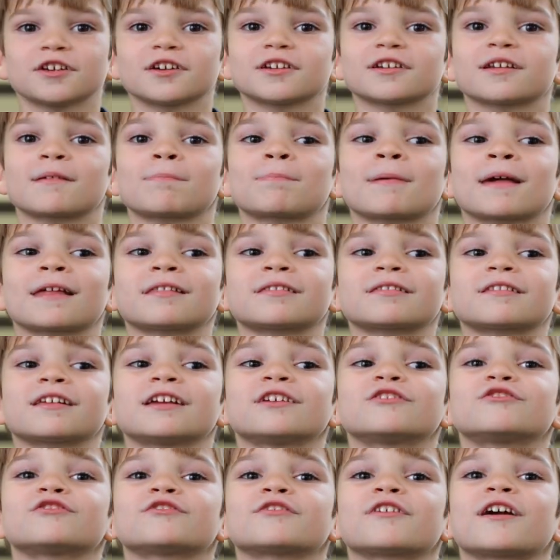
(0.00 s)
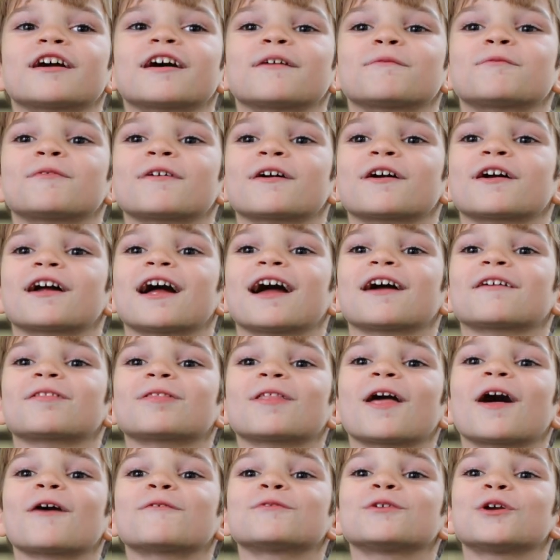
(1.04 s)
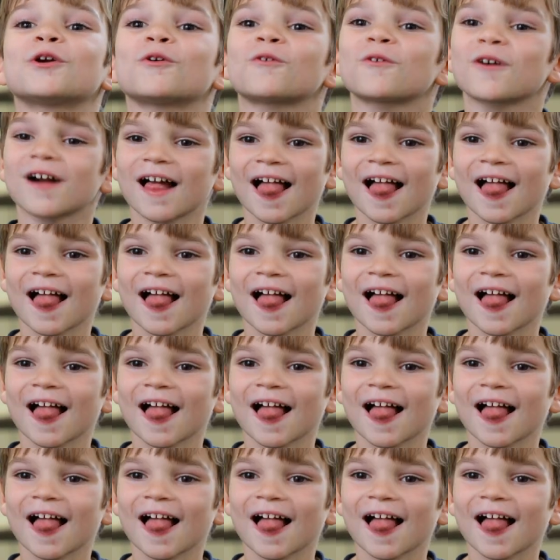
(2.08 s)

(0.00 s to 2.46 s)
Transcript: You're the best teacher ever. I love you.